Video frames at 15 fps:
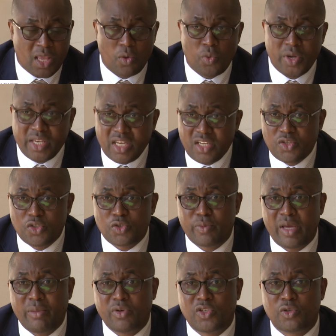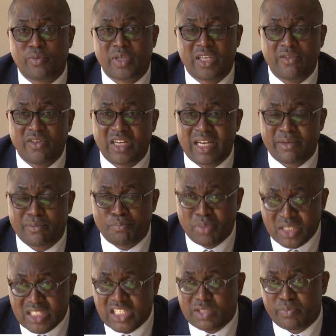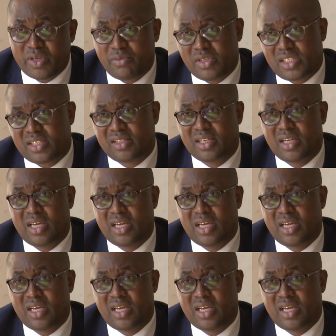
We need you to be able to be given business permits